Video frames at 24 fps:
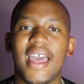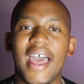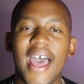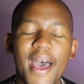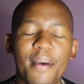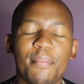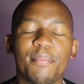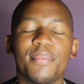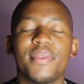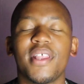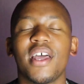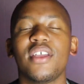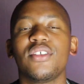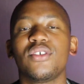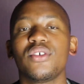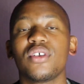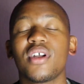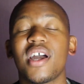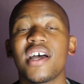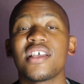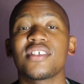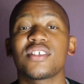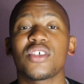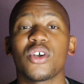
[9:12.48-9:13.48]
app that
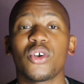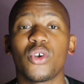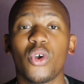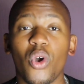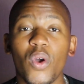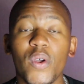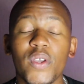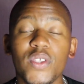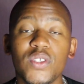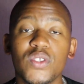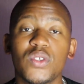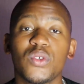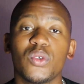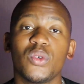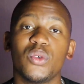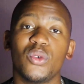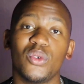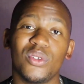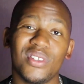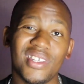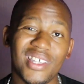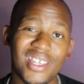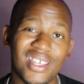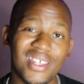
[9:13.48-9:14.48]
you guys are going
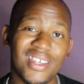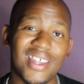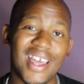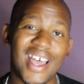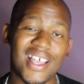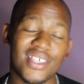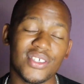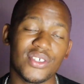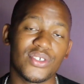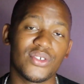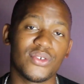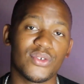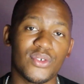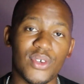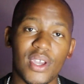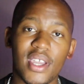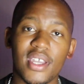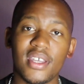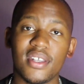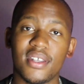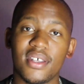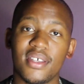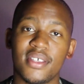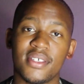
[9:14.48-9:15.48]
to need as
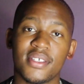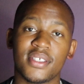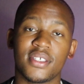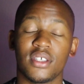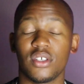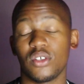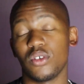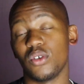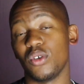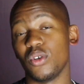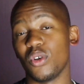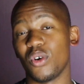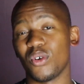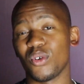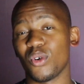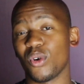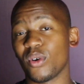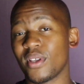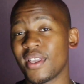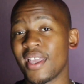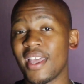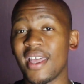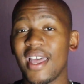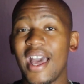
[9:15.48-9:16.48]
traders,
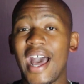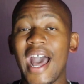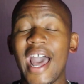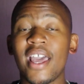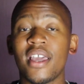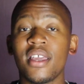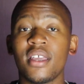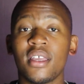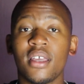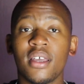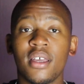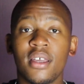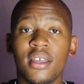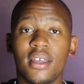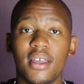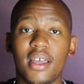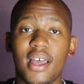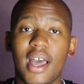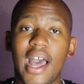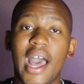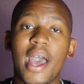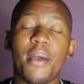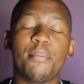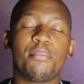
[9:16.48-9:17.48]
okay,
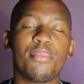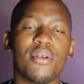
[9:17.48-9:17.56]
I